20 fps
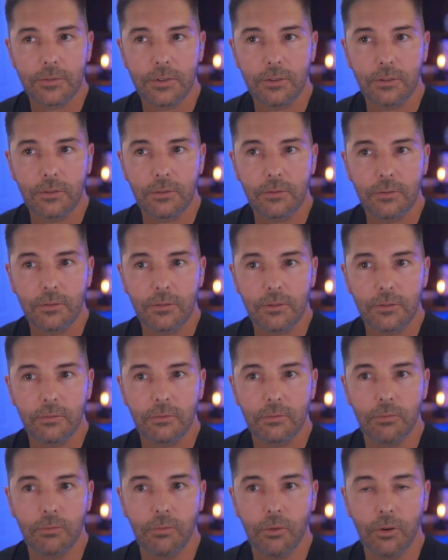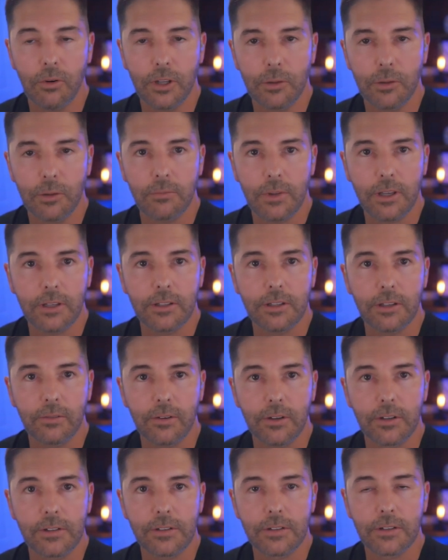to really make a
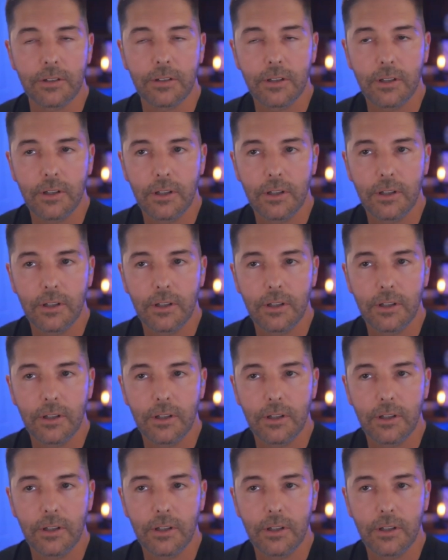difference?